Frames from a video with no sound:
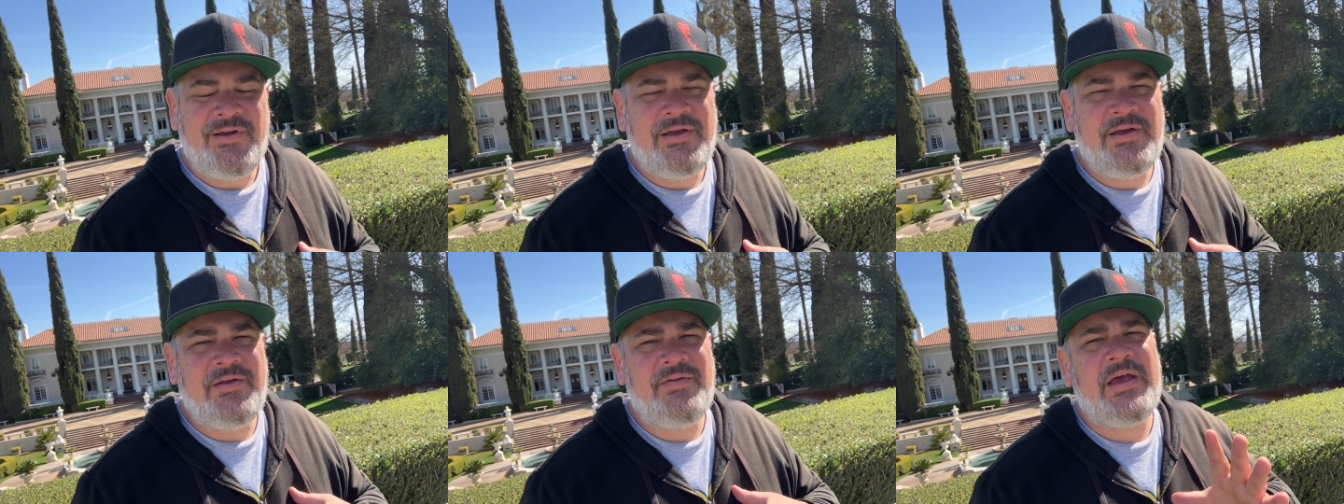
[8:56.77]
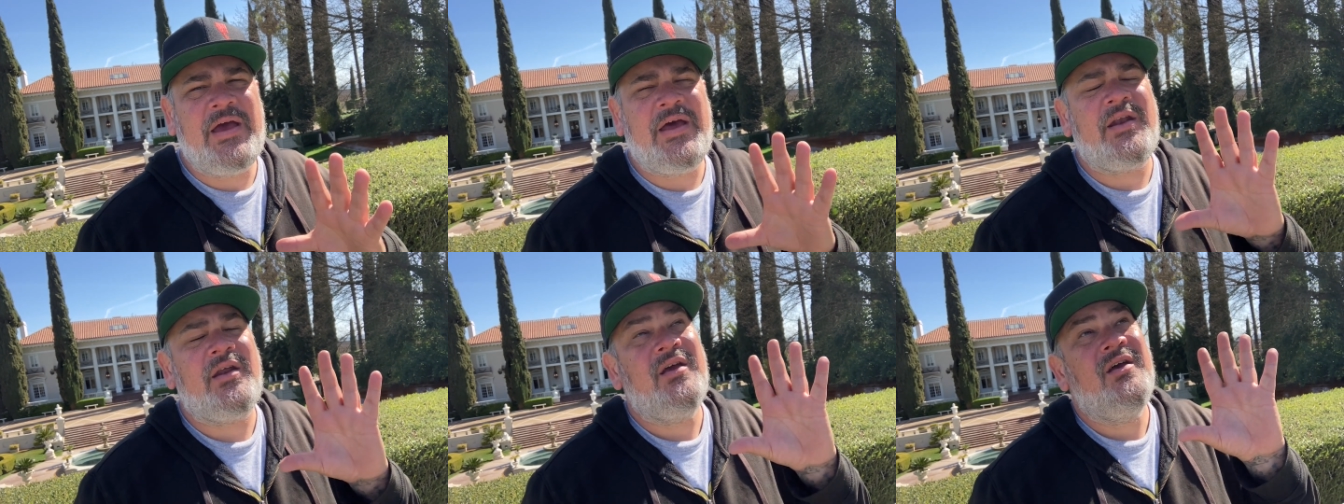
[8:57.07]
in
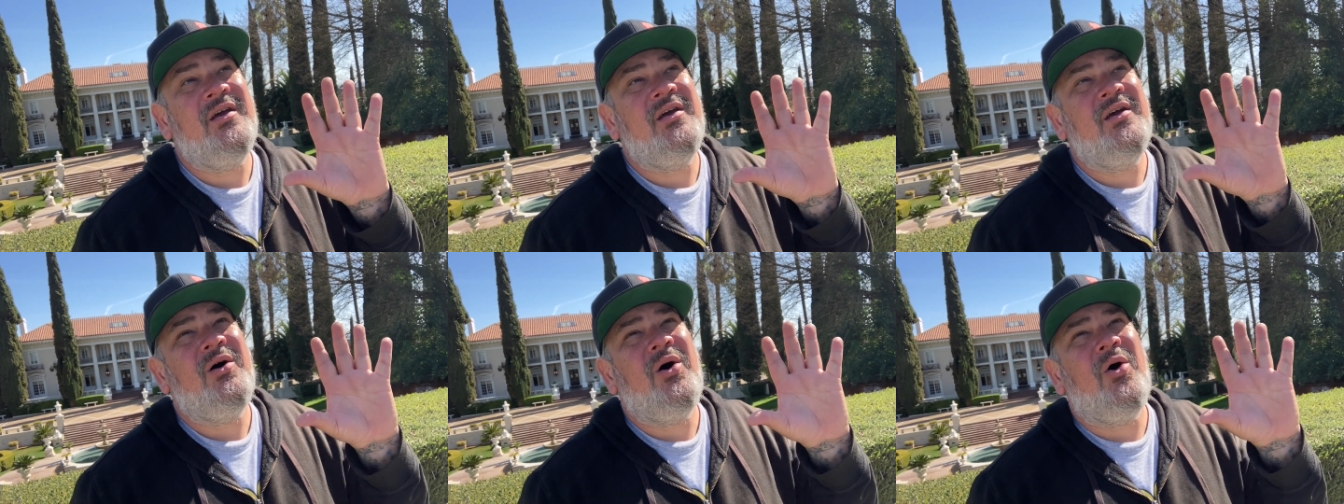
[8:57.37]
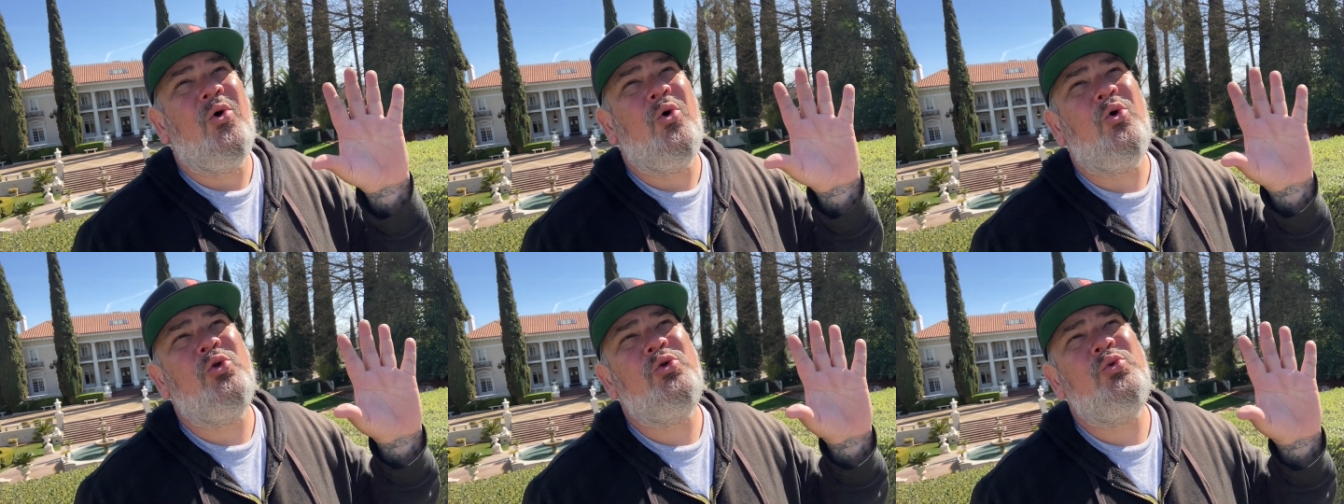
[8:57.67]
that
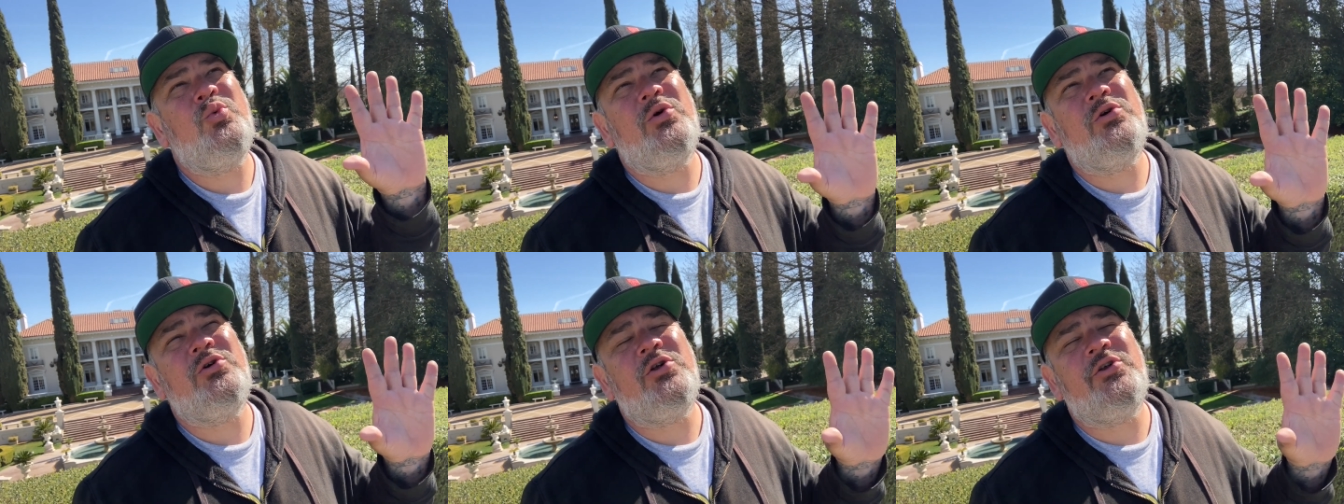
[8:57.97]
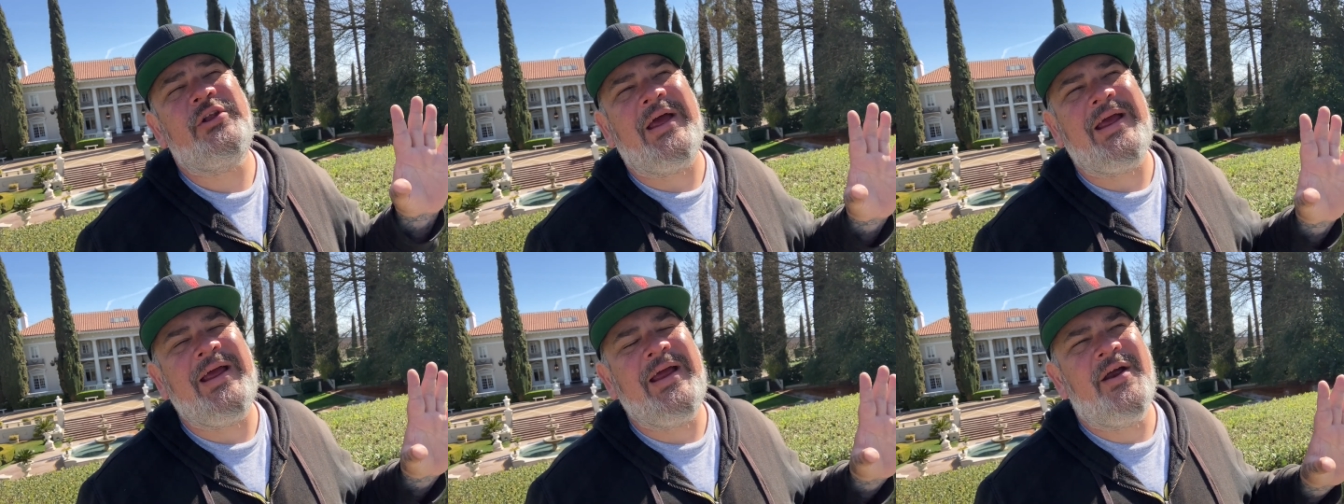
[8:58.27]
old
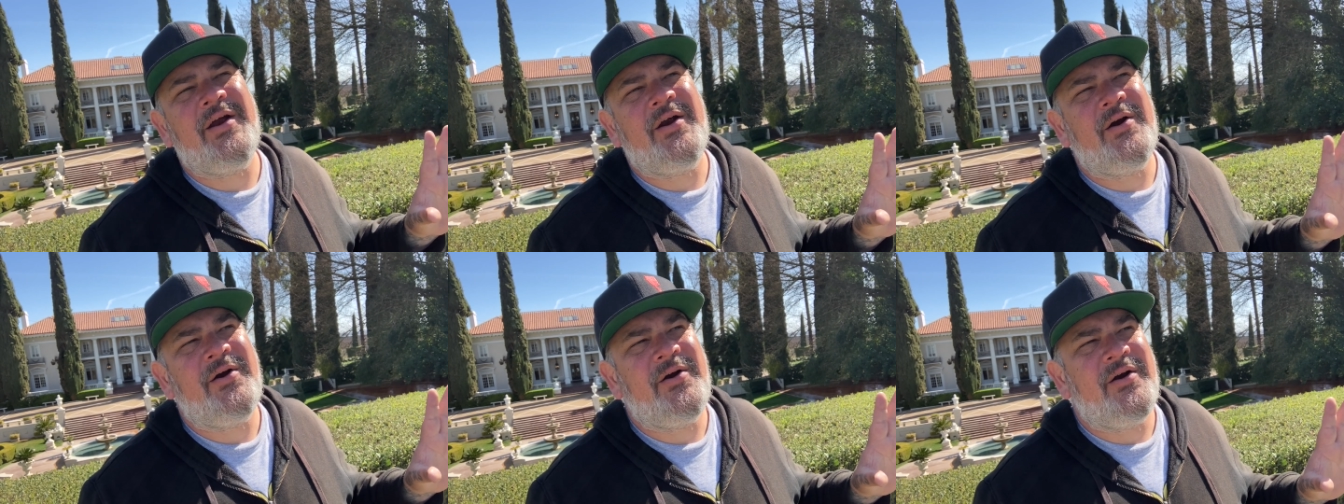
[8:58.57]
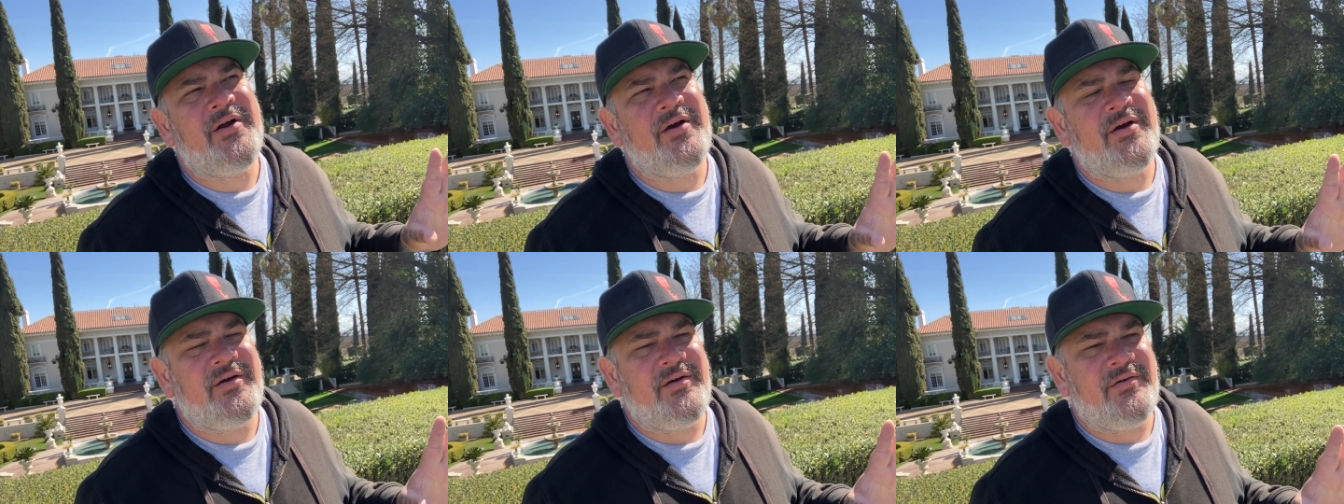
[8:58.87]
world
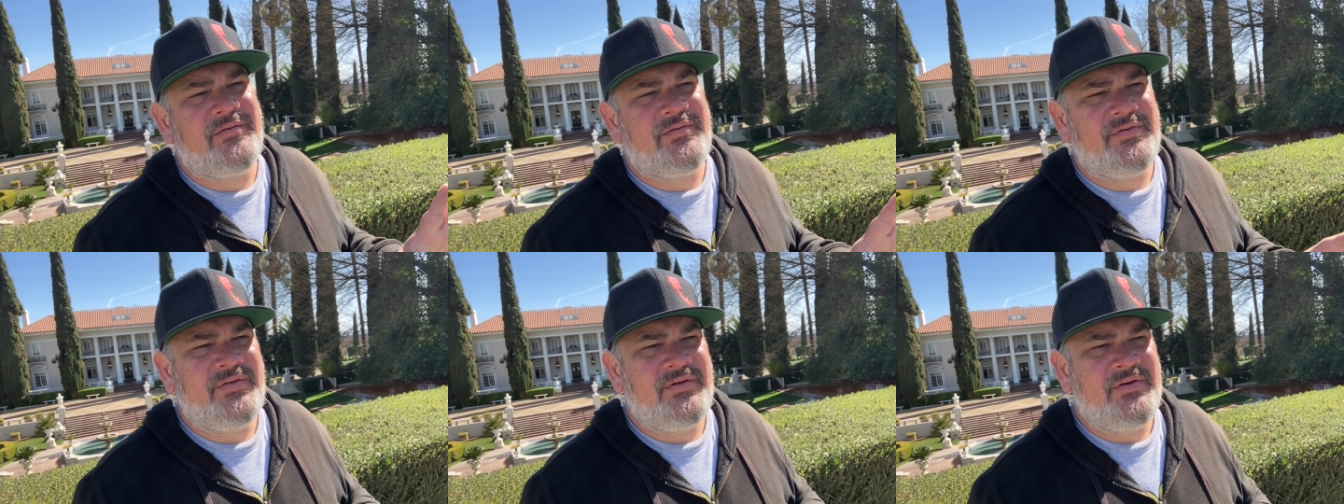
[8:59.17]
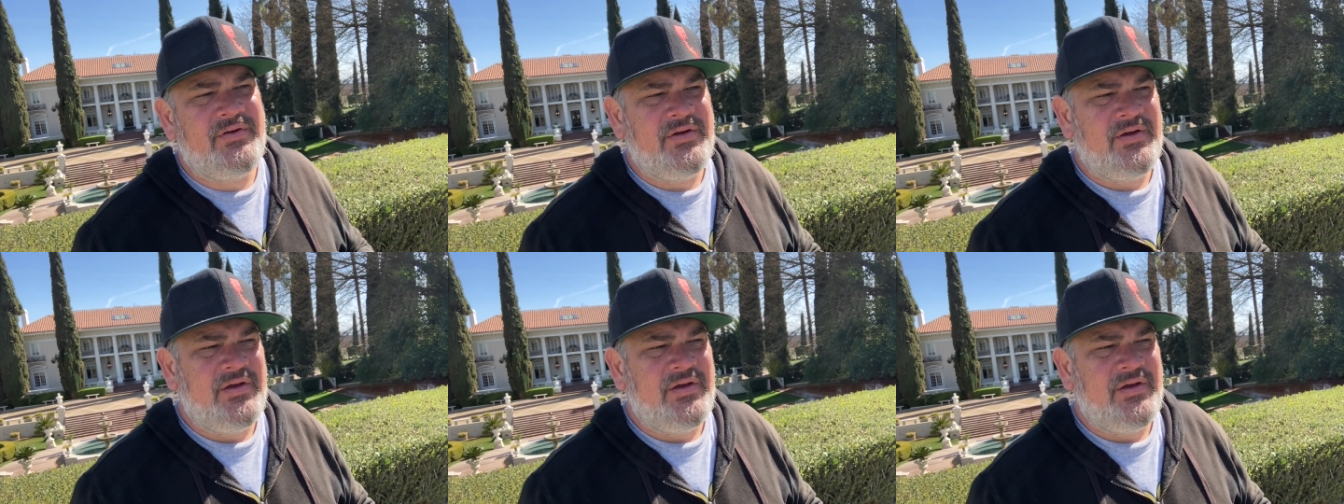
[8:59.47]
air of